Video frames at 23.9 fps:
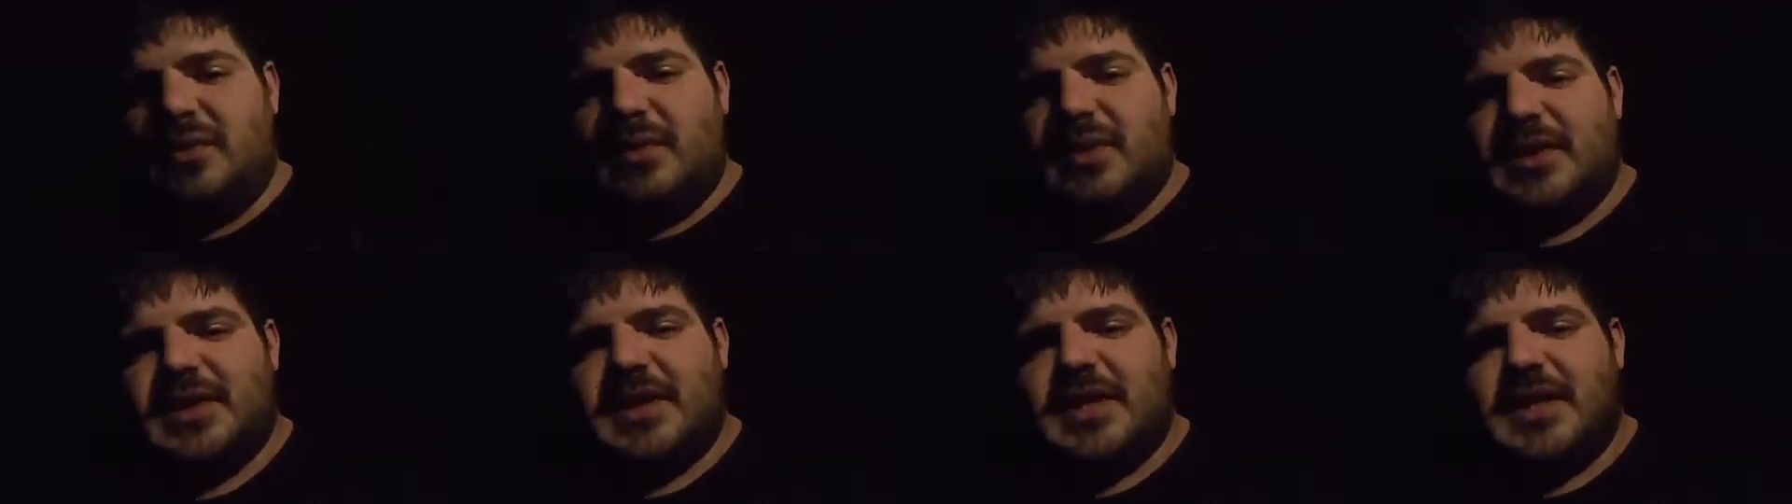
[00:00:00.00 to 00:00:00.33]

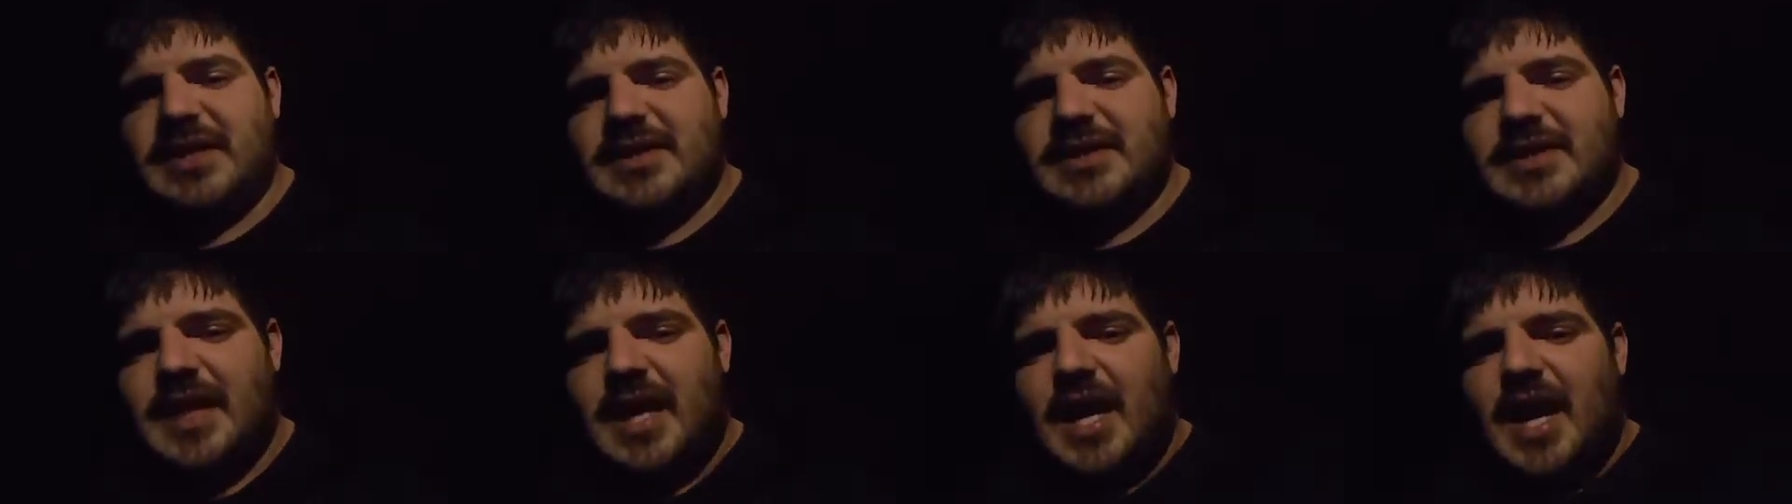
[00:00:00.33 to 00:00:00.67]
with
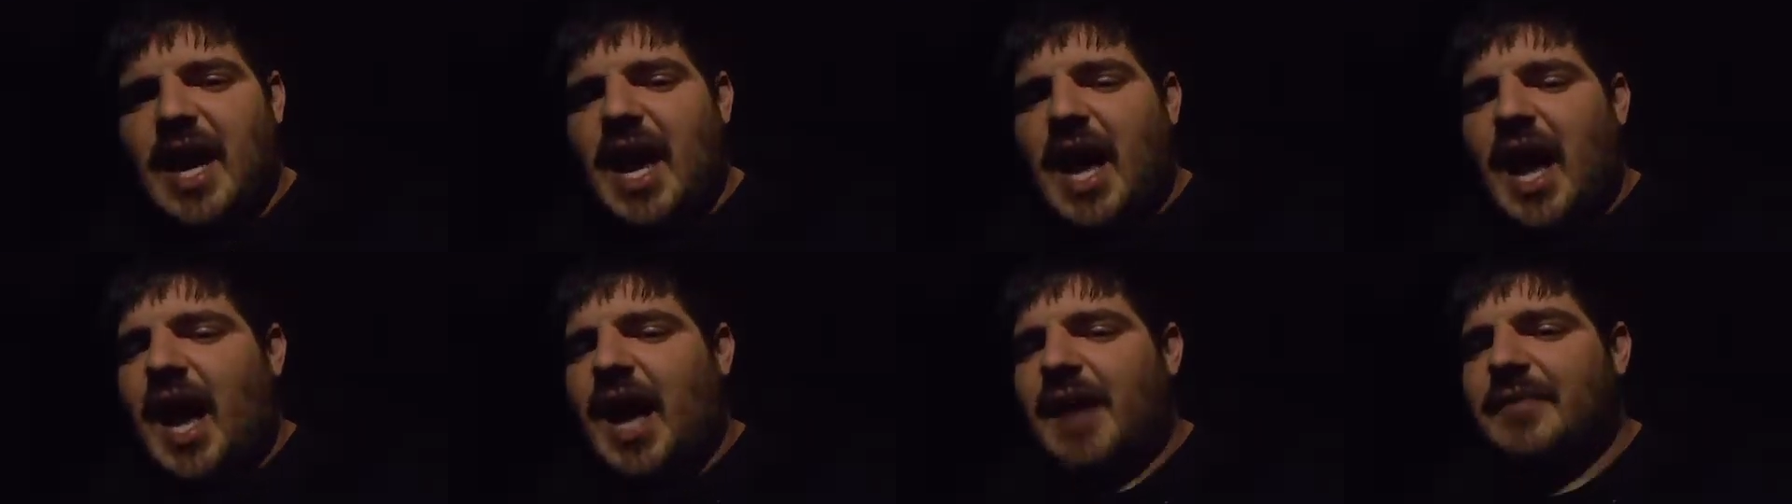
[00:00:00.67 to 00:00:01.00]
this,
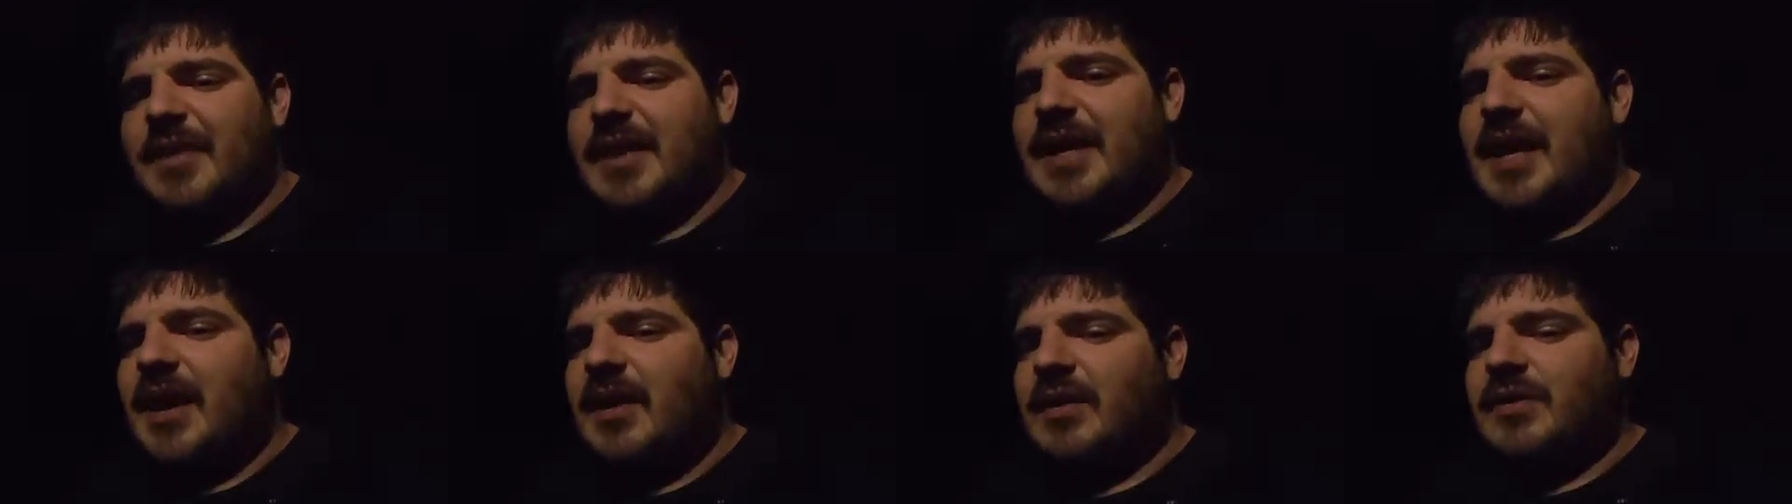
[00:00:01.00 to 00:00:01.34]
I
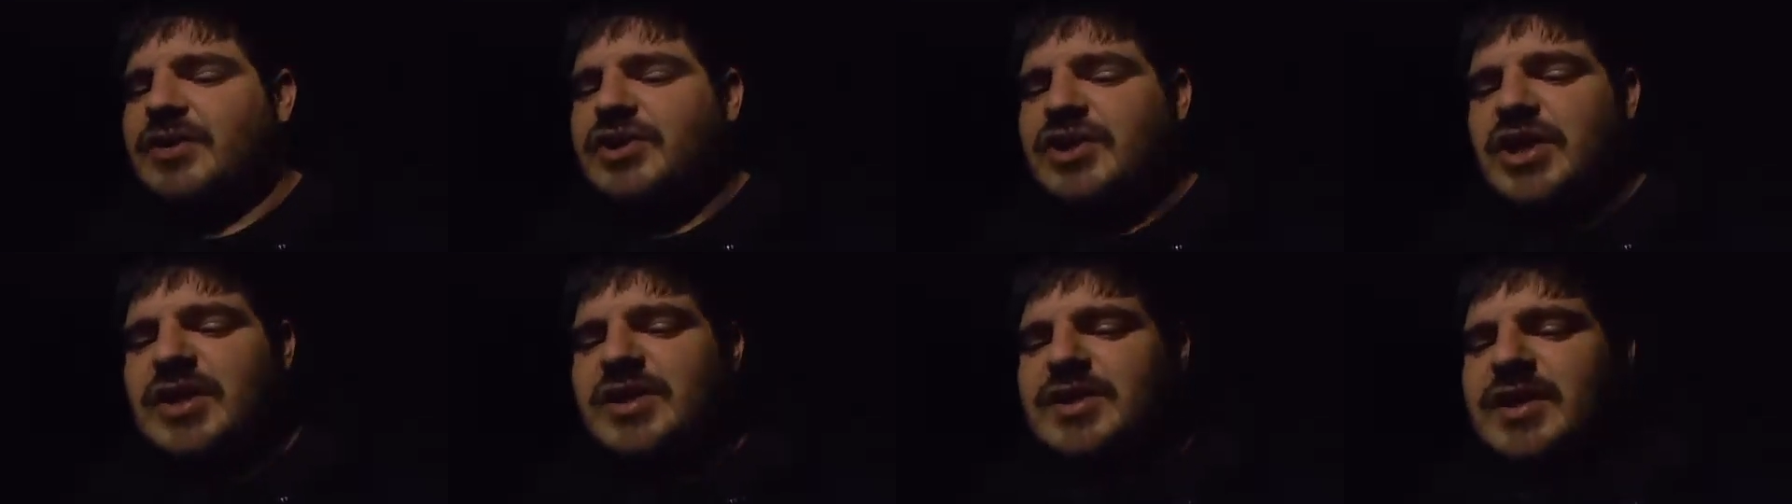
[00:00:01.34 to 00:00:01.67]
mean, hell,
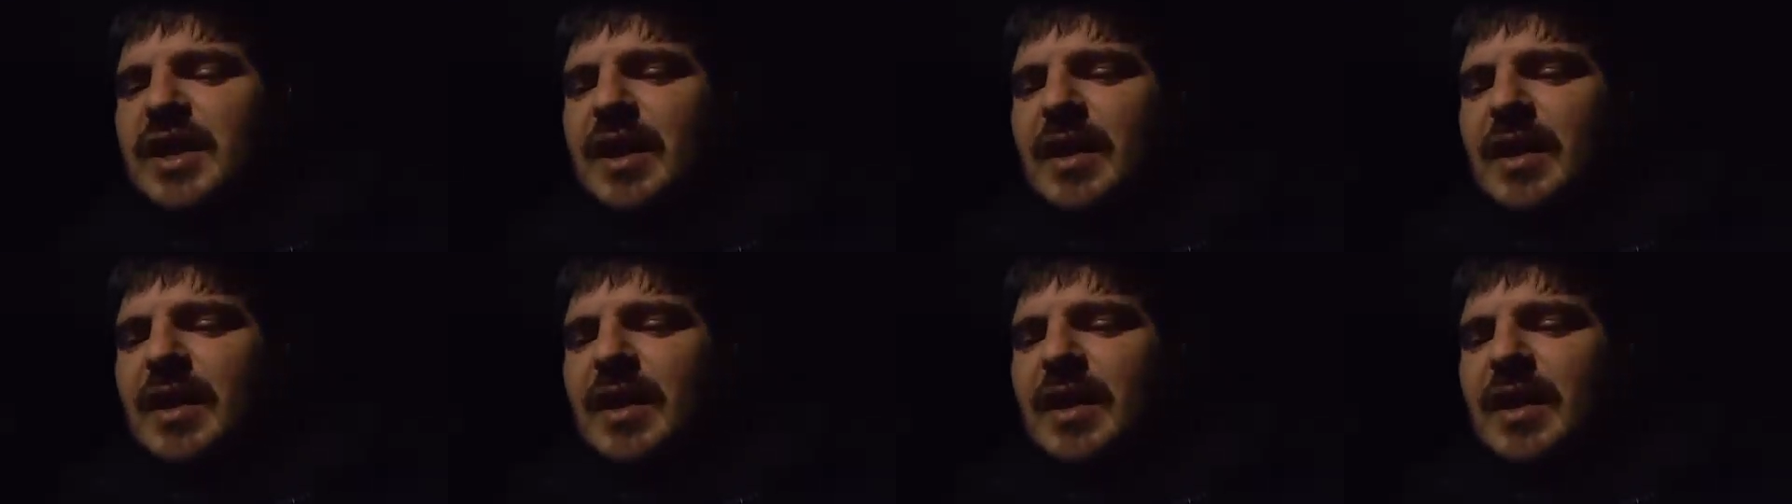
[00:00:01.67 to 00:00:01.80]
just